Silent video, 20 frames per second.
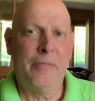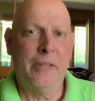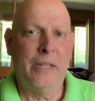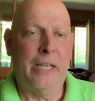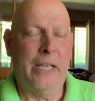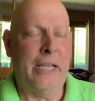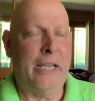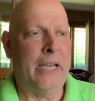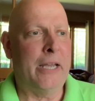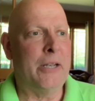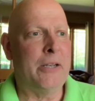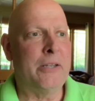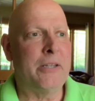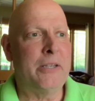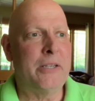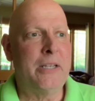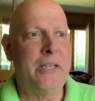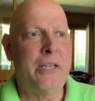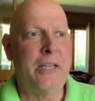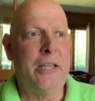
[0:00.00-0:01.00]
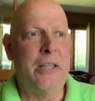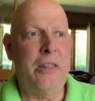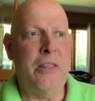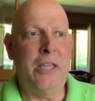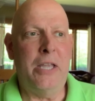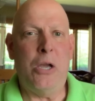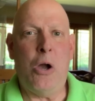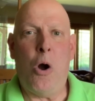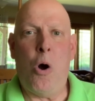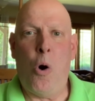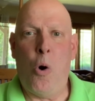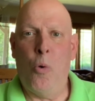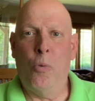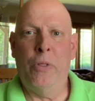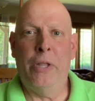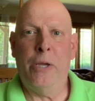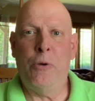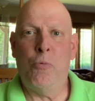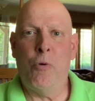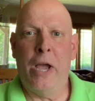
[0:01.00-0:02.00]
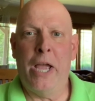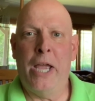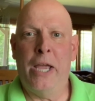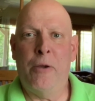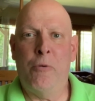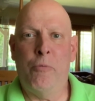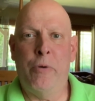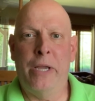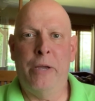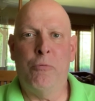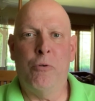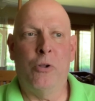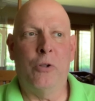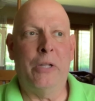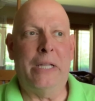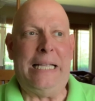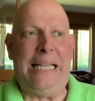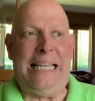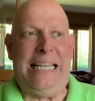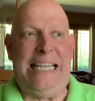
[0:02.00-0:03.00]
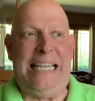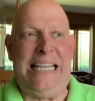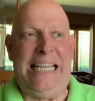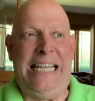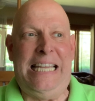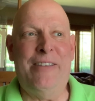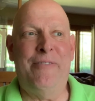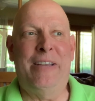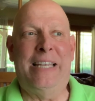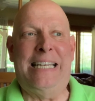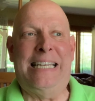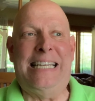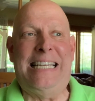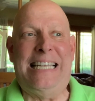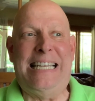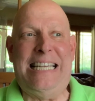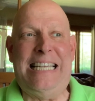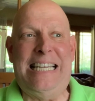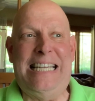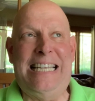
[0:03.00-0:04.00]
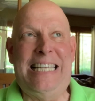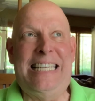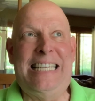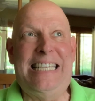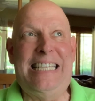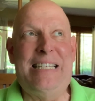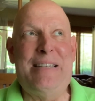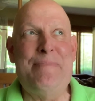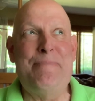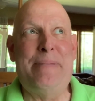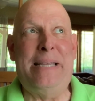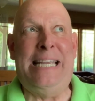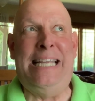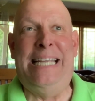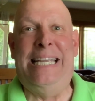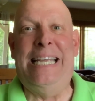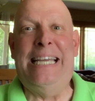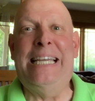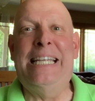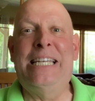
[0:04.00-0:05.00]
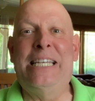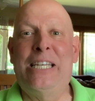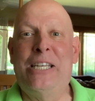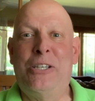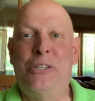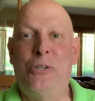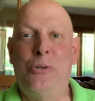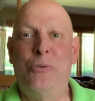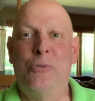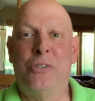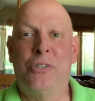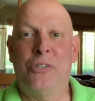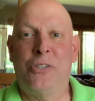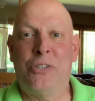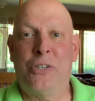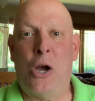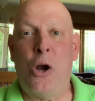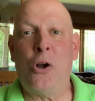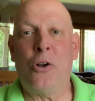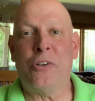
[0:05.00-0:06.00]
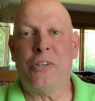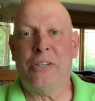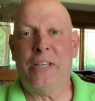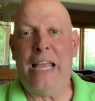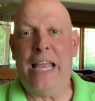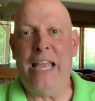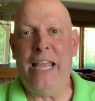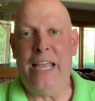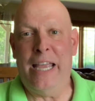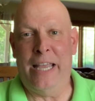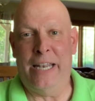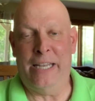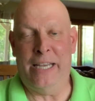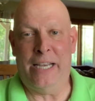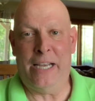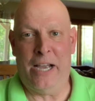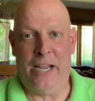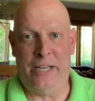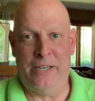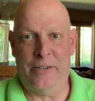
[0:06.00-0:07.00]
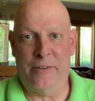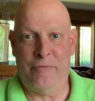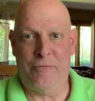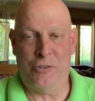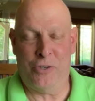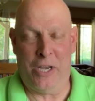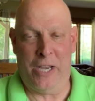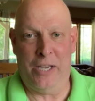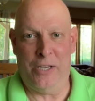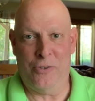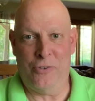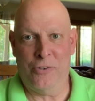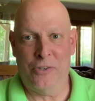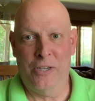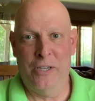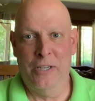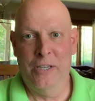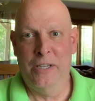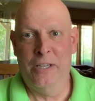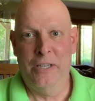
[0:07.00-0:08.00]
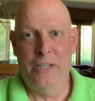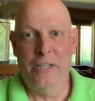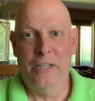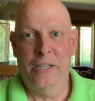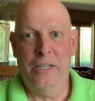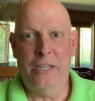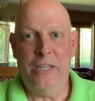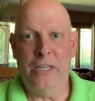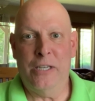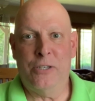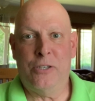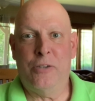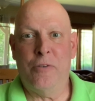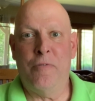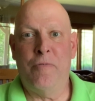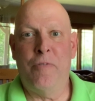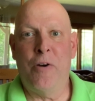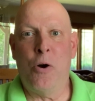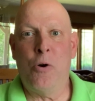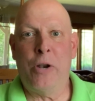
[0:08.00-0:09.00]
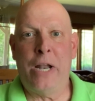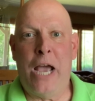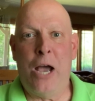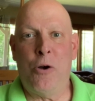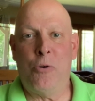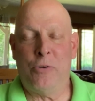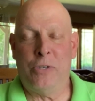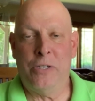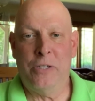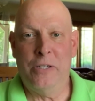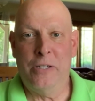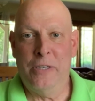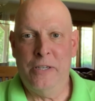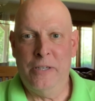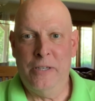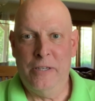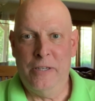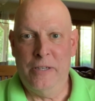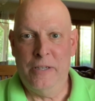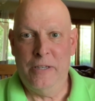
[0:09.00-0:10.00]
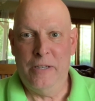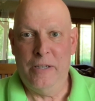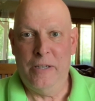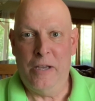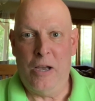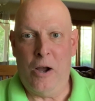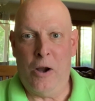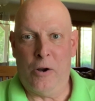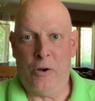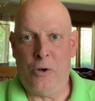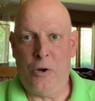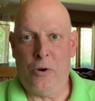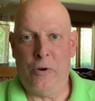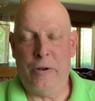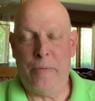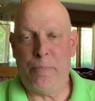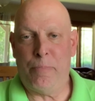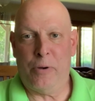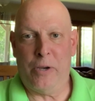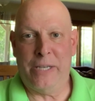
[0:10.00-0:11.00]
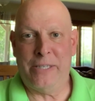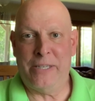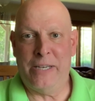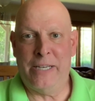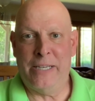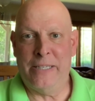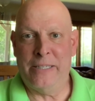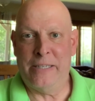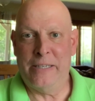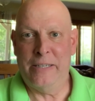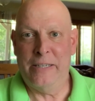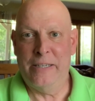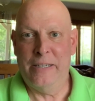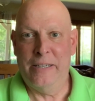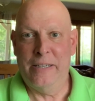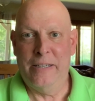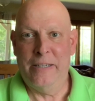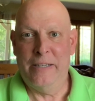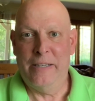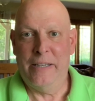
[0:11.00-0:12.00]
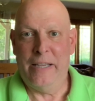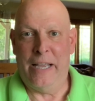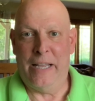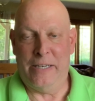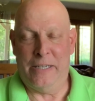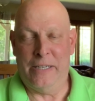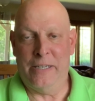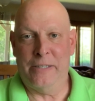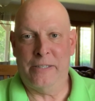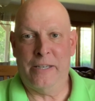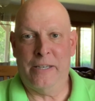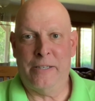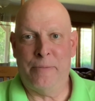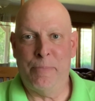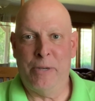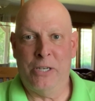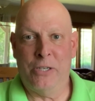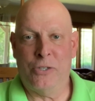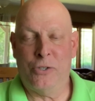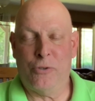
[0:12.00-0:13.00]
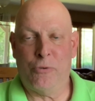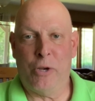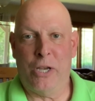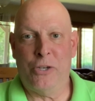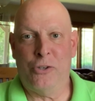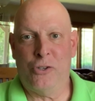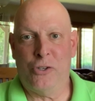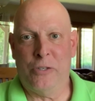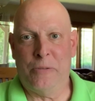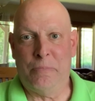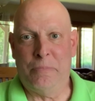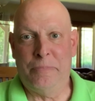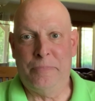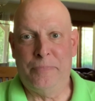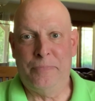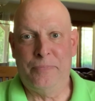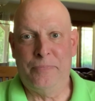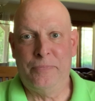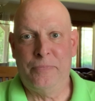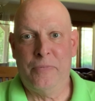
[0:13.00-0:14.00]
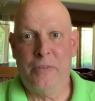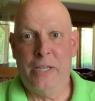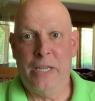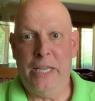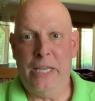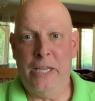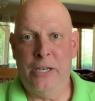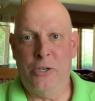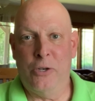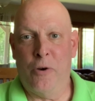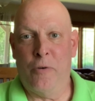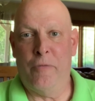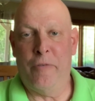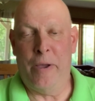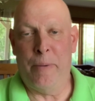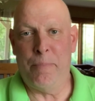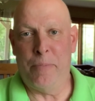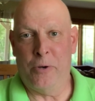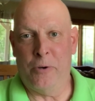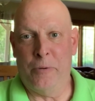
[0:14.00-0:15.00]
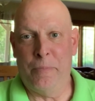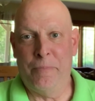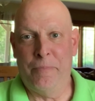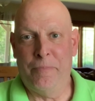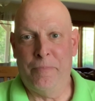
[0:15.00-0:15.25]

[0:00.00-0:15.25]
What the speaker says: And the only way we will even begin to start any kind of change is to vote out our current president and his administration in November.